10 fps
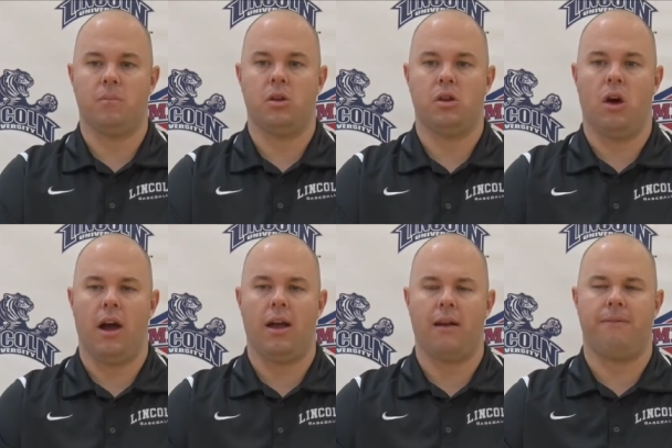you know,
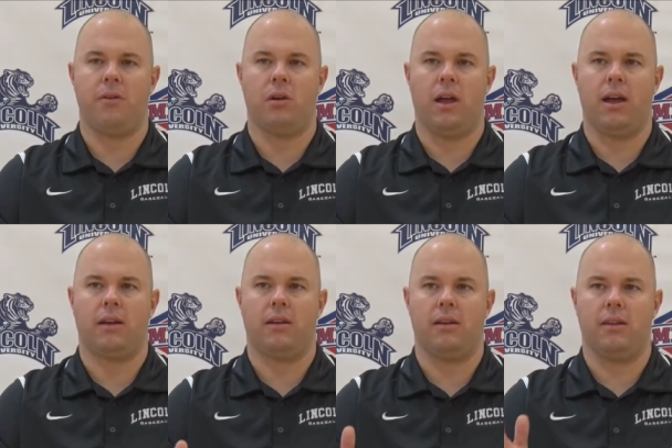I, I, feel like
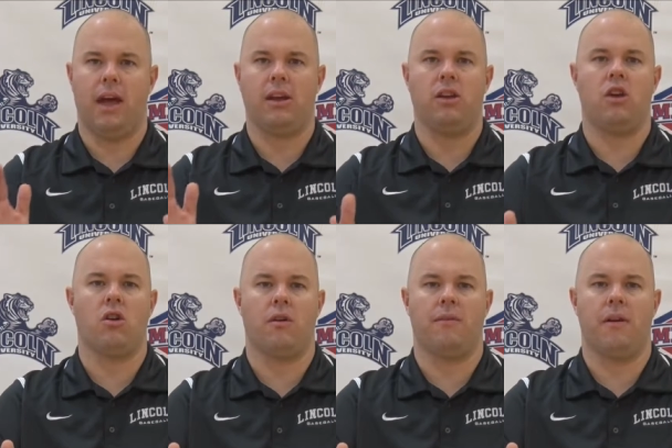that
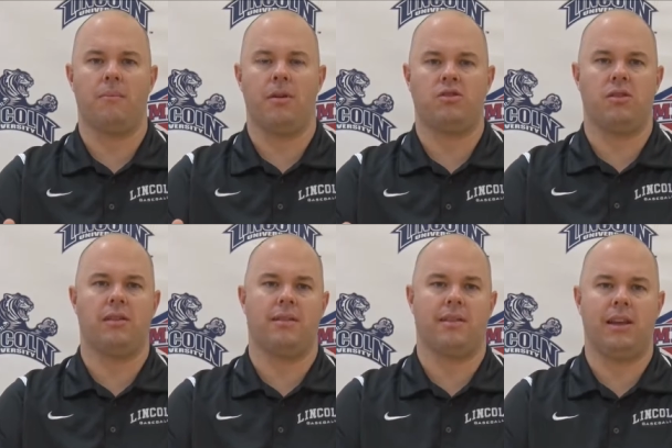year of him pitching
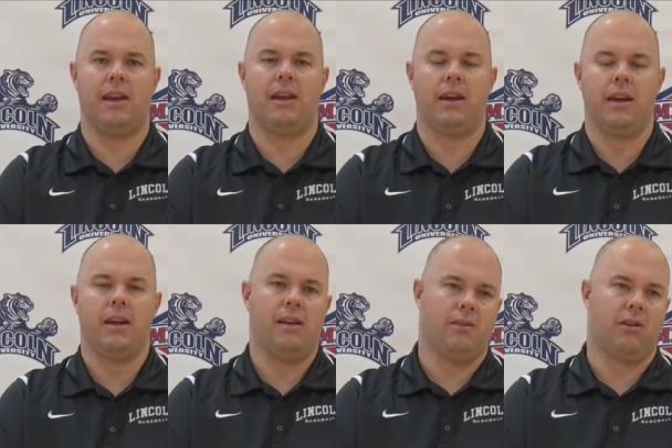this league,
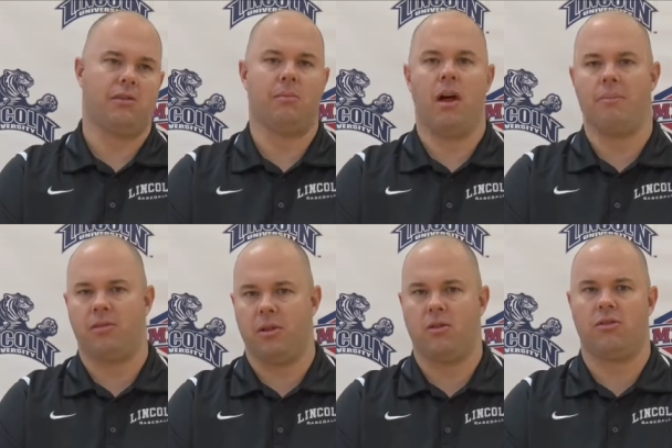he took some
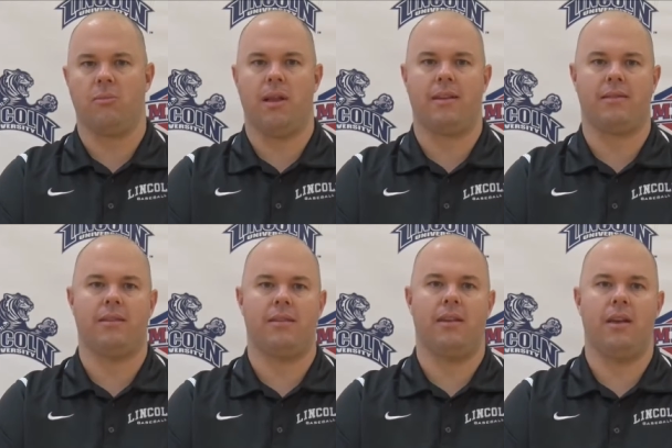lumps, learned some
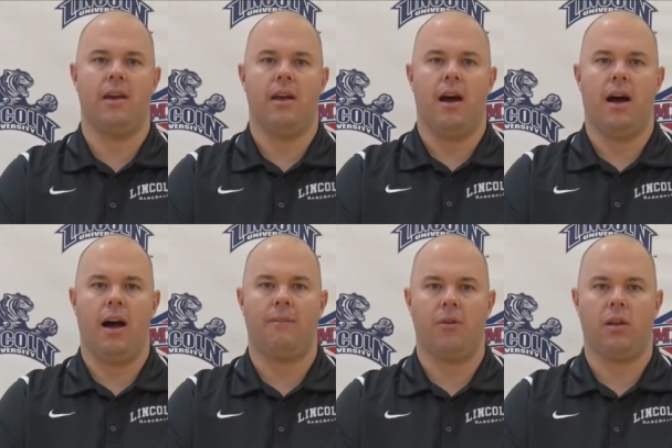lessons, and
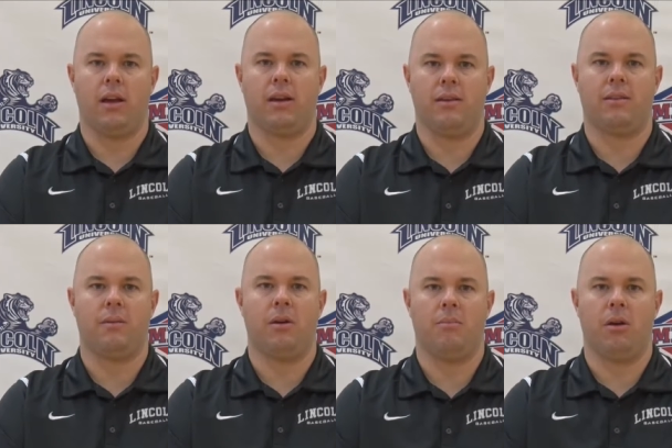I feel like he's
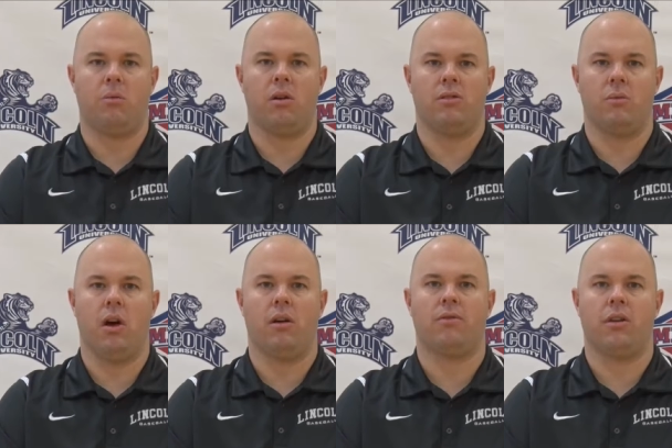going to be a big one as
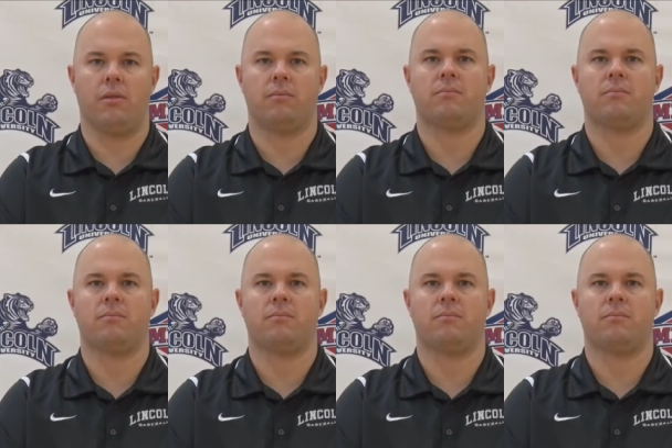well. So.